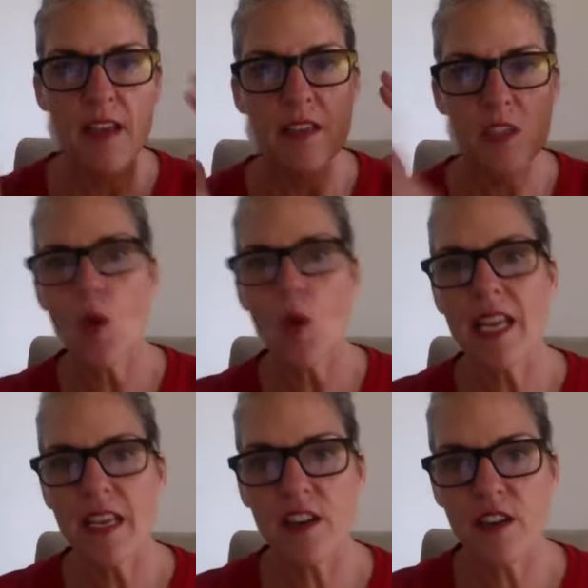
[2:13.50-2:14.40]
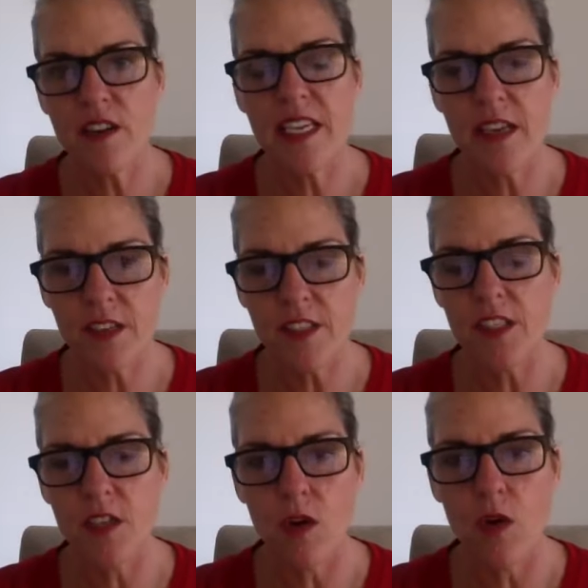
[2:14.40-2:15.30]
20, 30 years
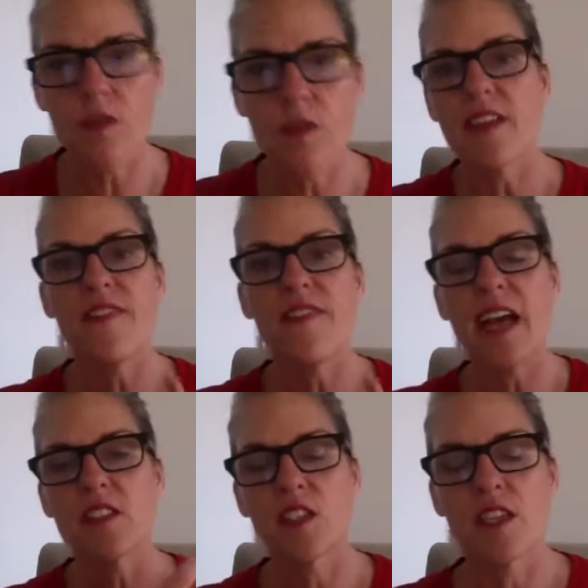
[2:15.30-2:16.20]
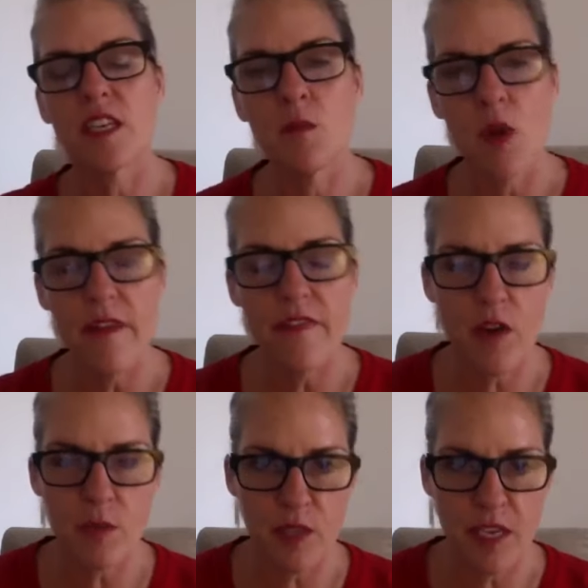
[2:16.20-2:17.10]
ago, only faster and more
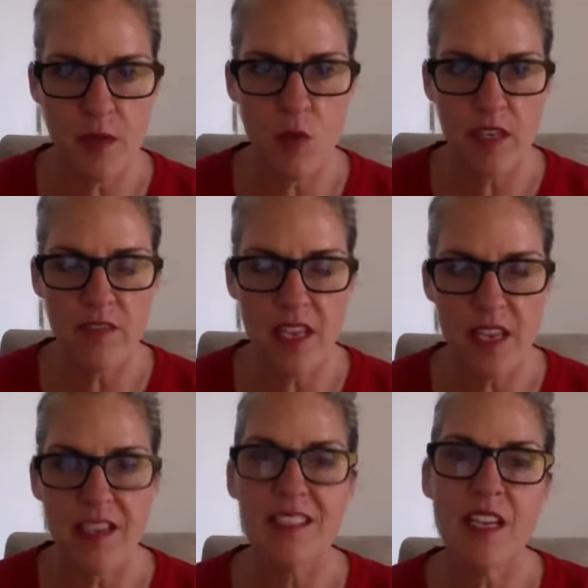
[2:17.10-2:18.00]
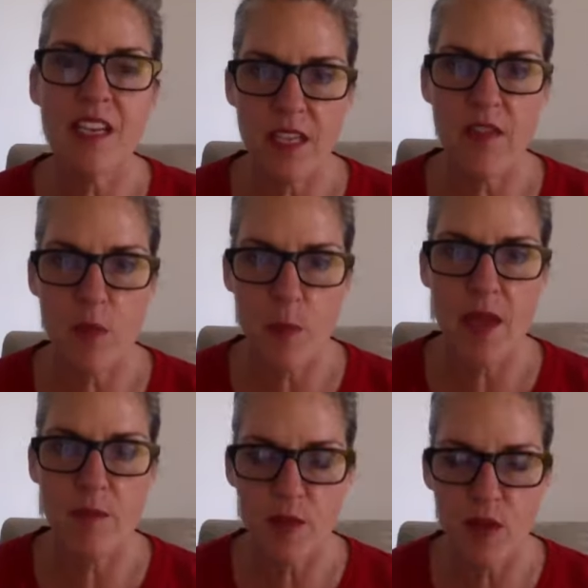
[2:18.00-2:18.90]
affordably and more convenient. Because I used to have to pay
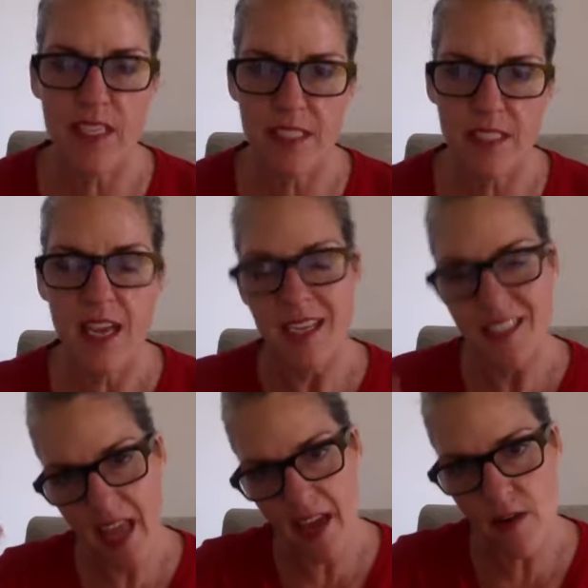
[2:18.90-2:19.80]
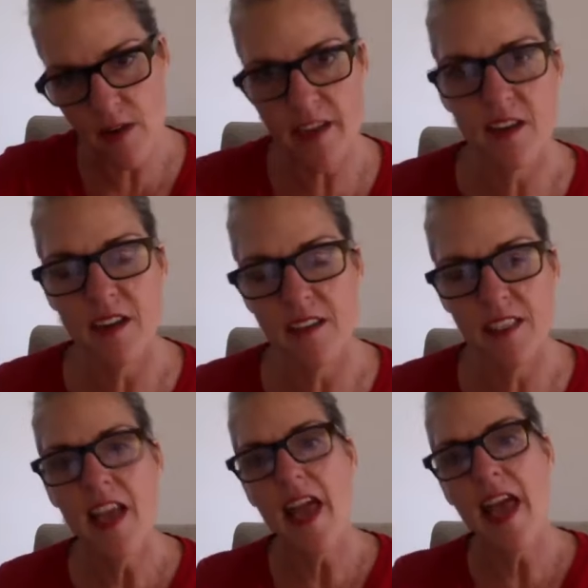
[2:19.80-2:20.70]
employees to handwrite cards
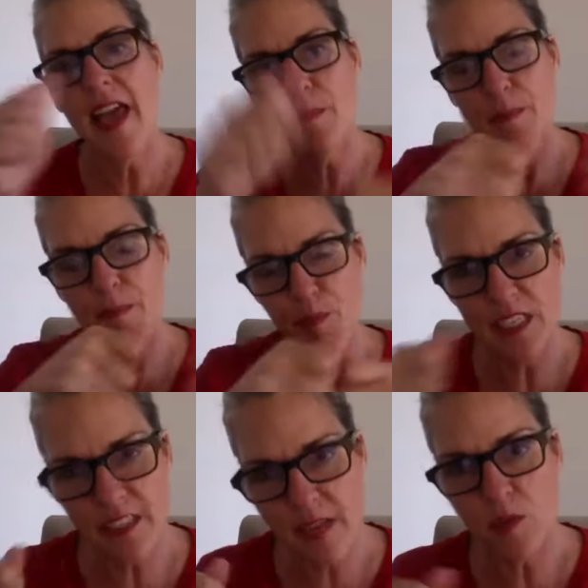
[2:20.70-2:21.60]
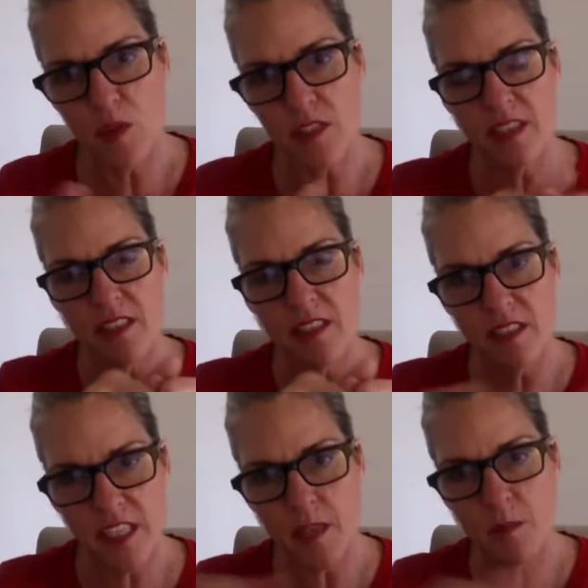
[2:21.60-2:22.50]
and print labels and
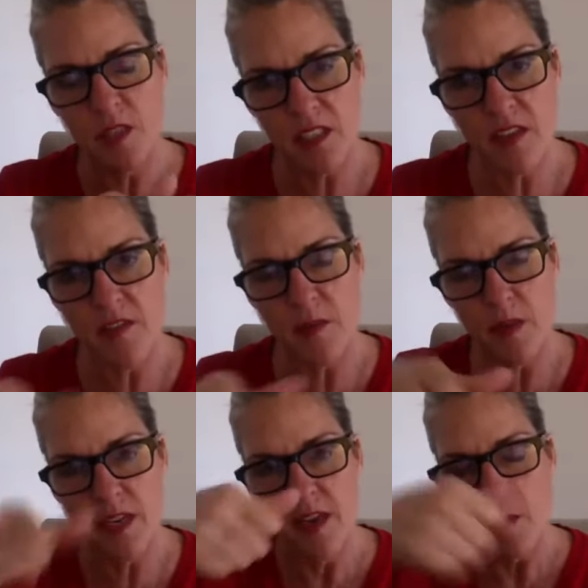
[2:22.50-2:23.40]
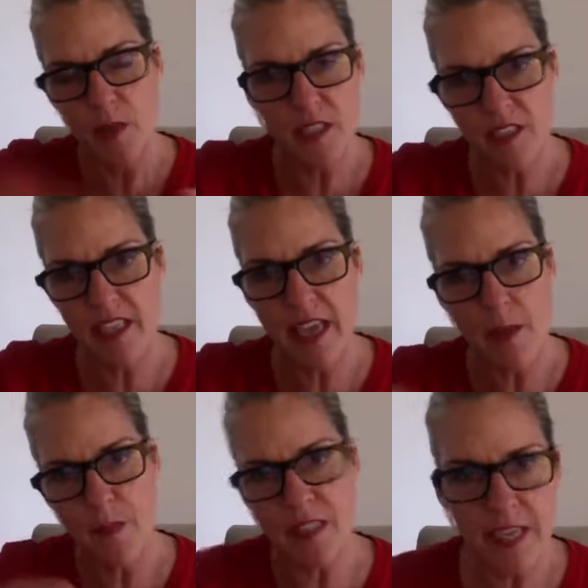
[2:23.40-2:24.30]
stick them and stuff them and put the
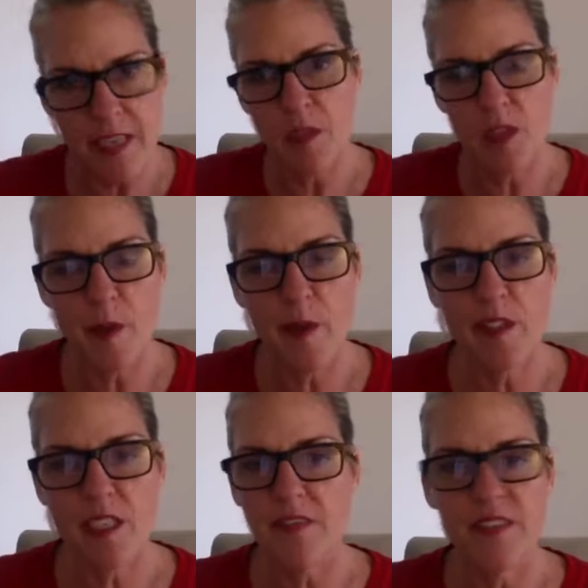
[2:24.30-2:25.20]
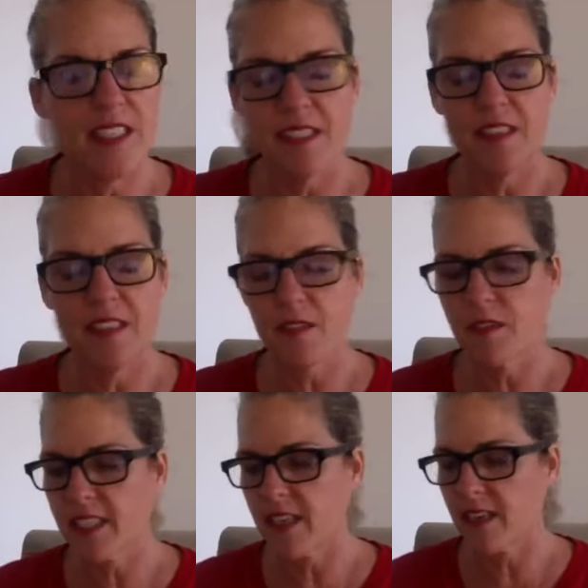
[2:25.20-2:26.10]
stamp and take them to the post office. I'll never
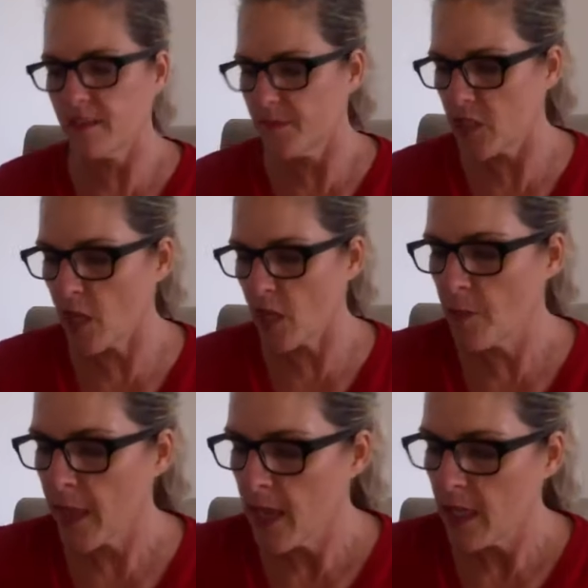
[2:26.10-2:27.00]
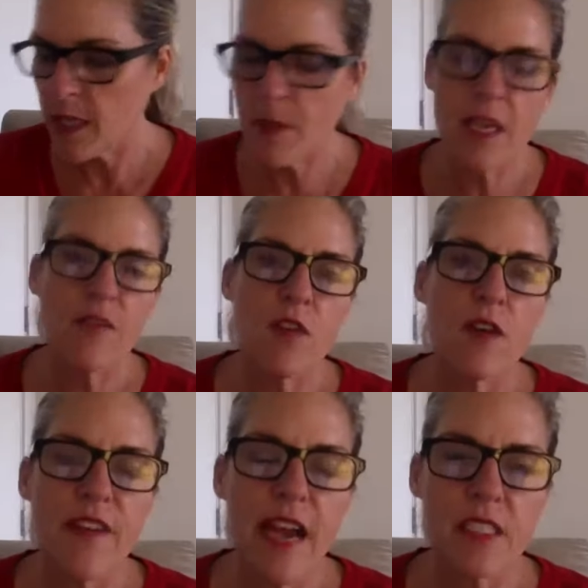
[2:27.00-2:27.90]
forget it. So let me give you a
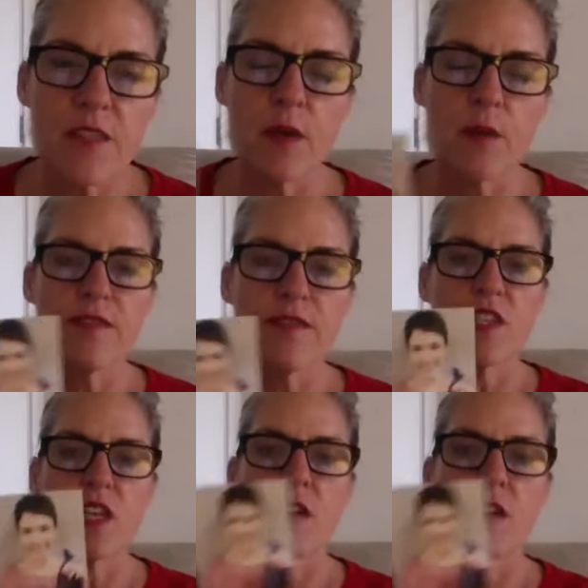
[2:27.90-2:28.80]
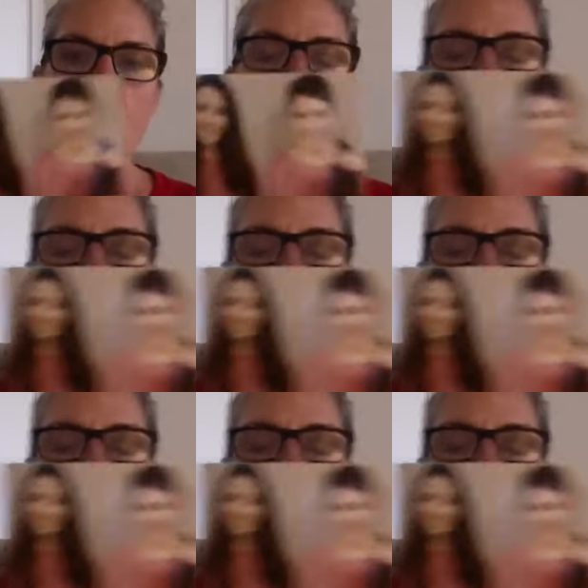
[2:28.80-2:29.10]
fast forward version of what